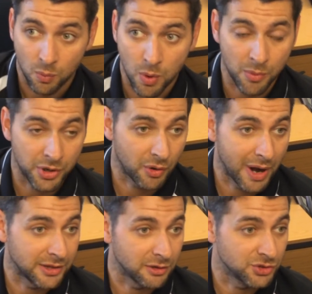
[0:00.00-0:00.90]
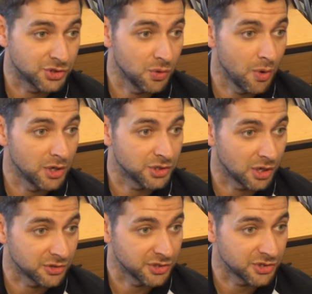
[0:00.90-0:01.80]
when we created those two early
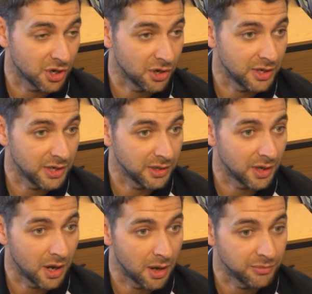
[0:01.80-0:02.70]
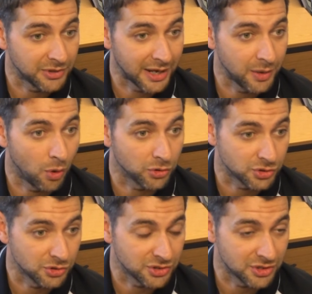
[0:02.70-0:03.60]
chances, certainly um, Danny
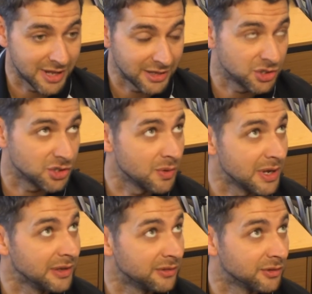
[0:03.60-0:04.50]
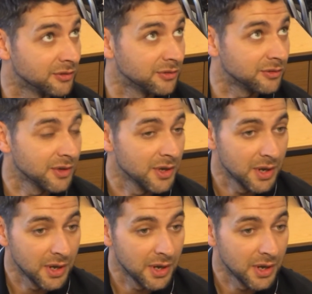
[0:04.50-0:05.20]
Watson's and then Stuart Eason's,